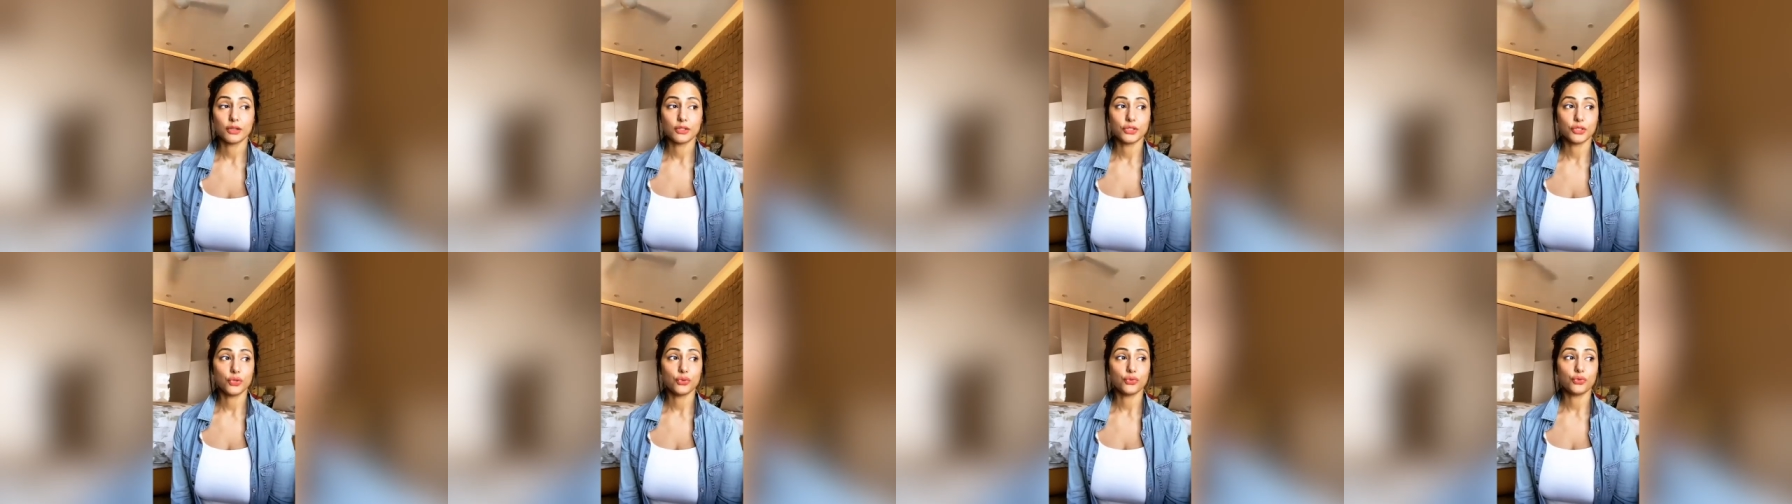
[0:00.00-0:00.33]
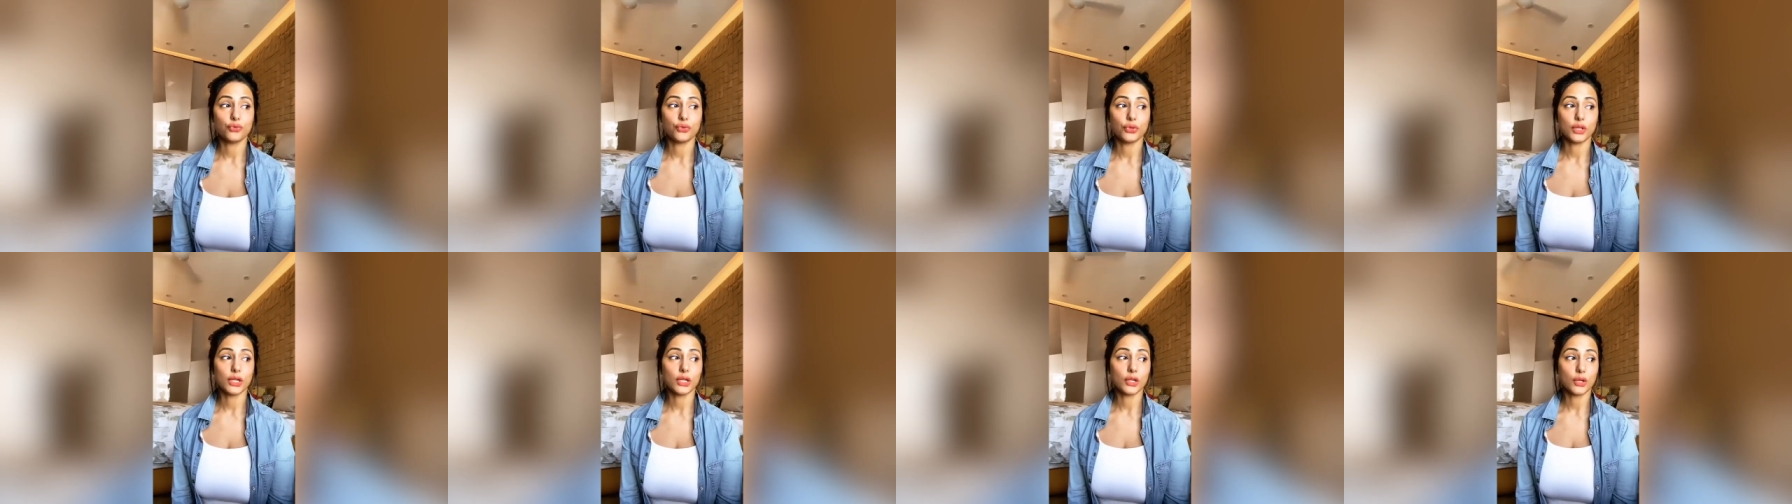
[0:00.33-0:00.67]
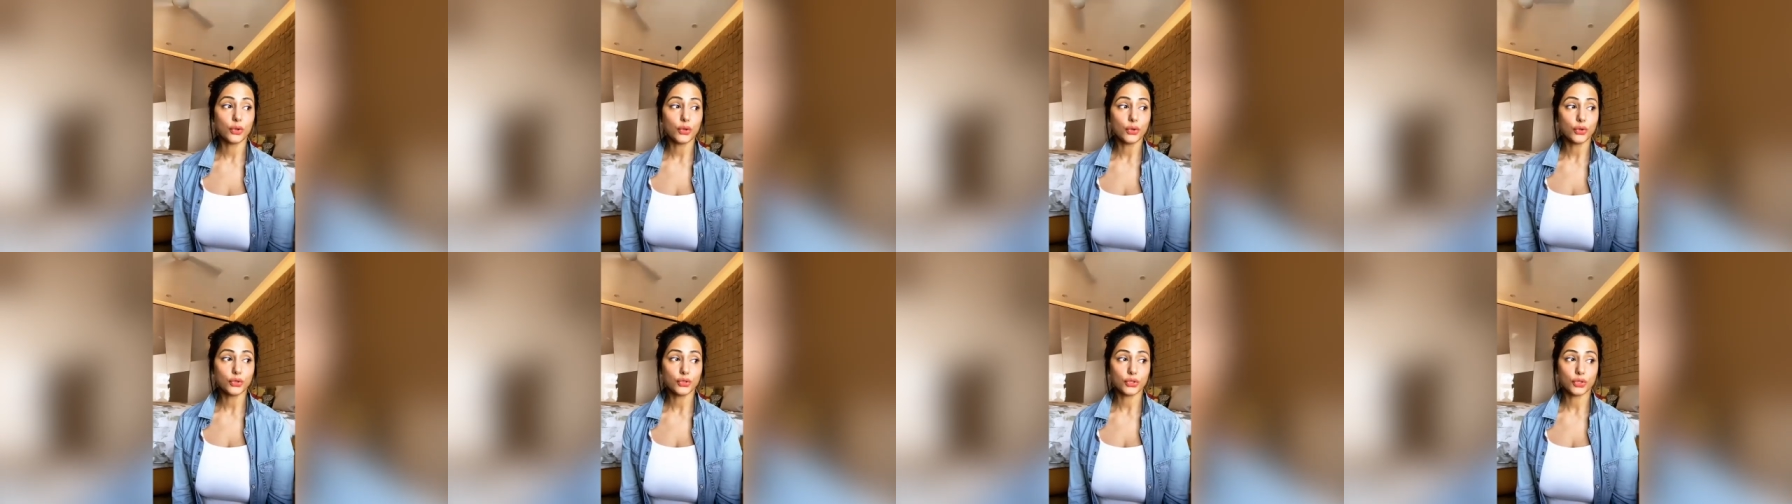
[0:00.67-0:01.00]
Do you feel
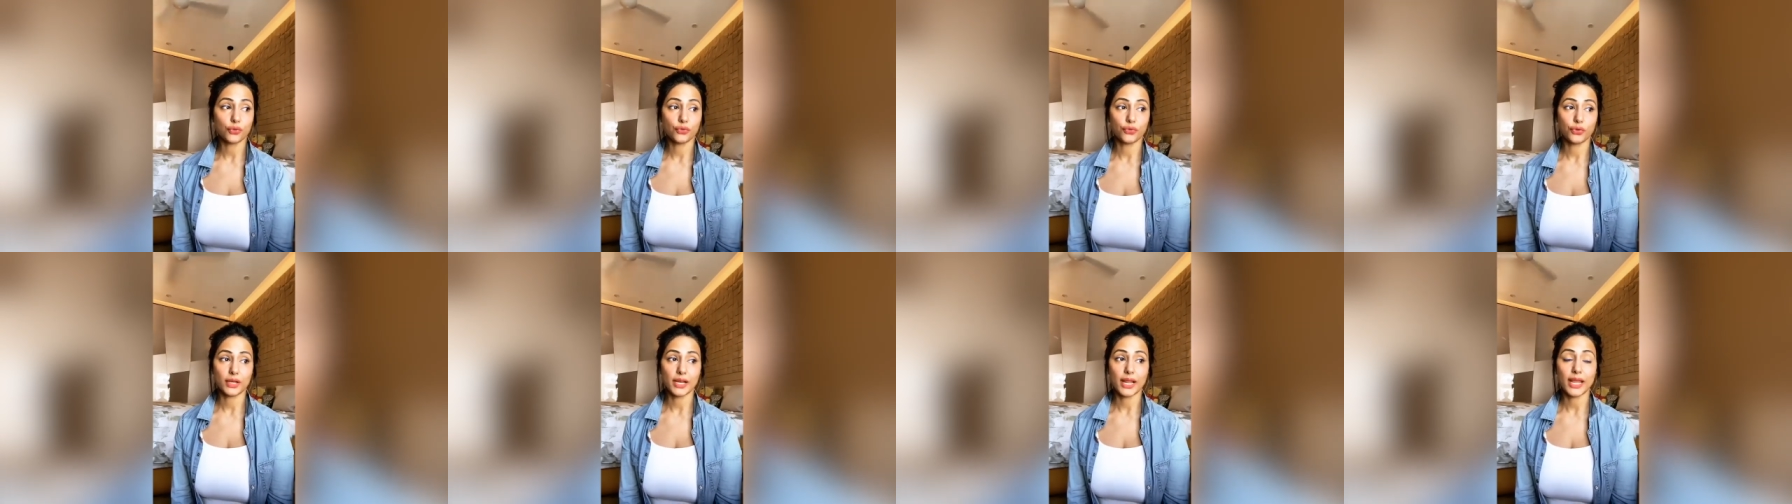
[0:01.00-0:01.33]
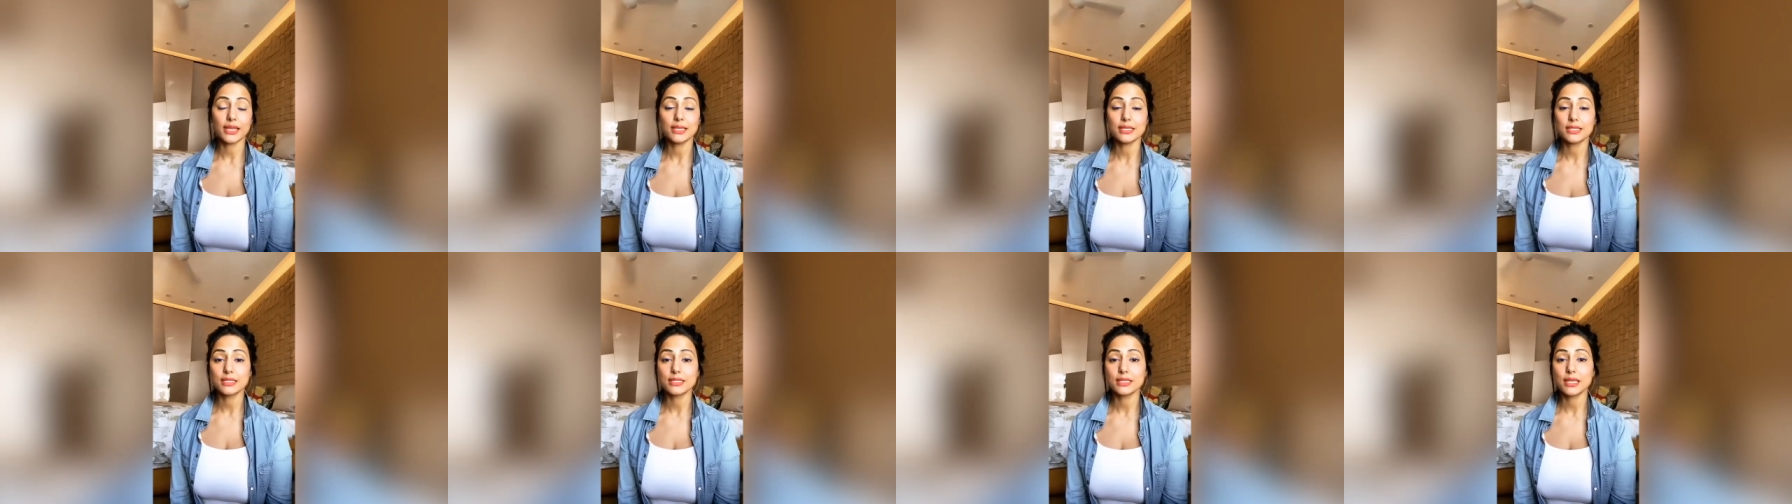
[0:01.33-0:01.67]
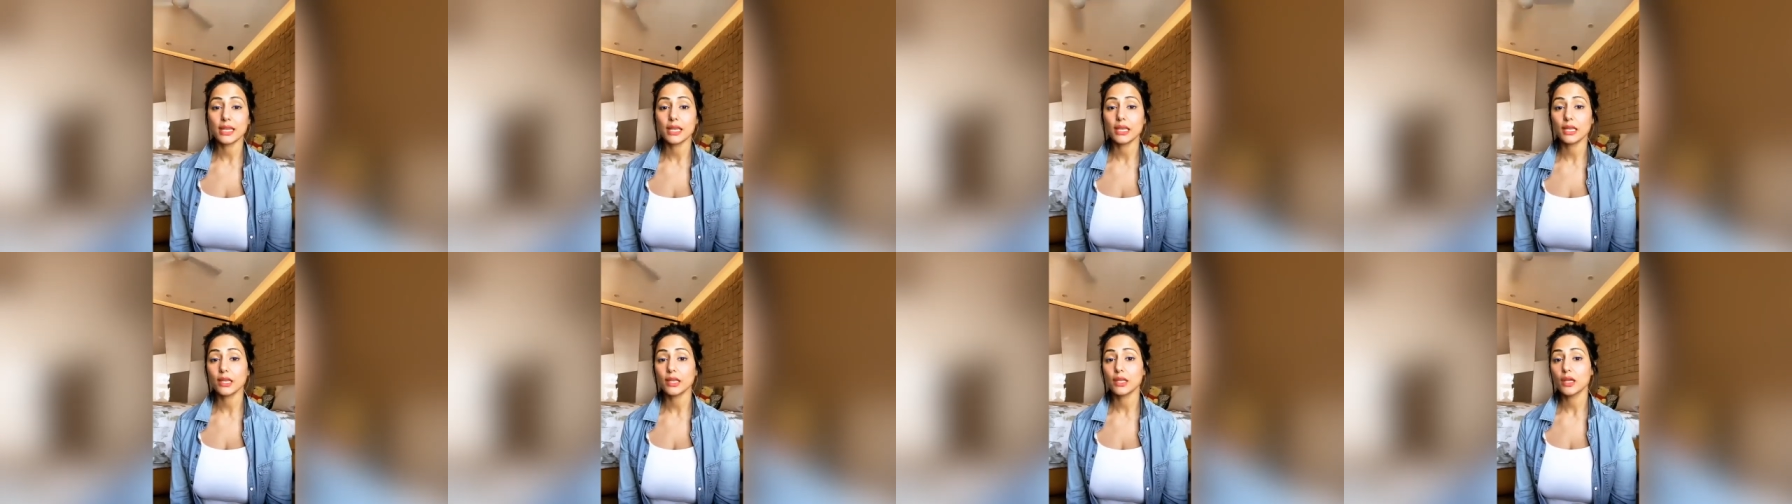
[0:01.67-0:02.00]
good? Do you feel
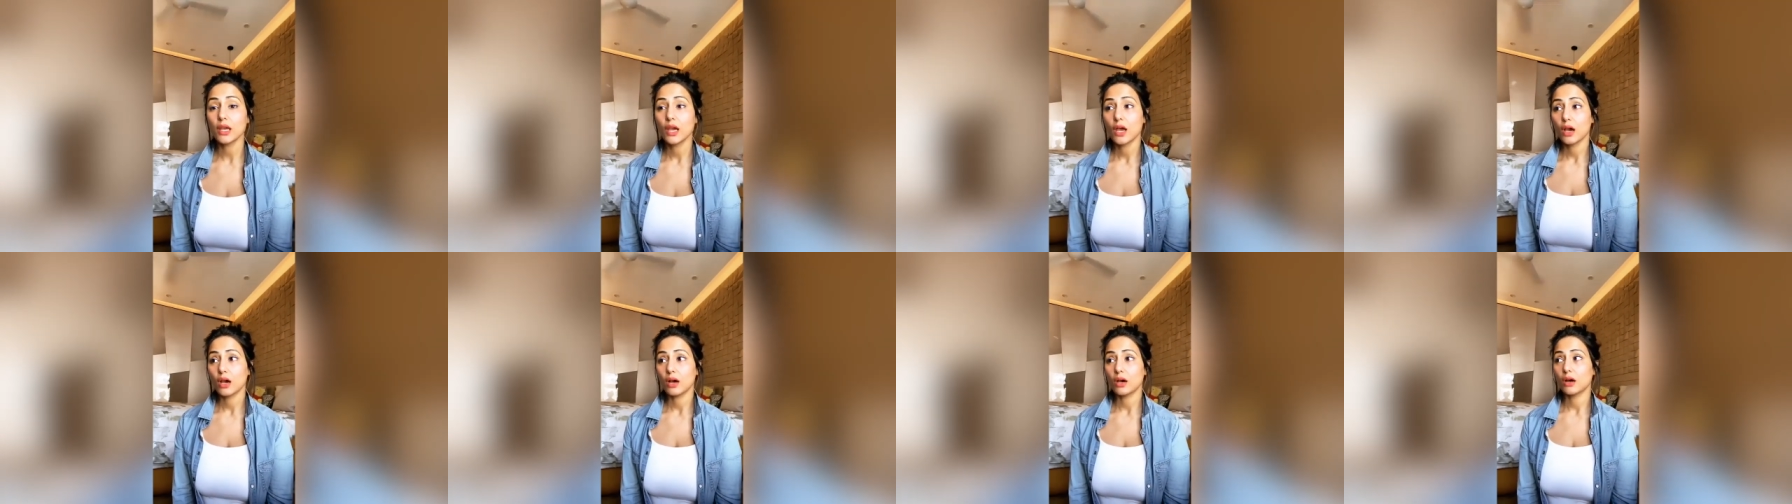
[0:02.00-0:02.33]
entertained?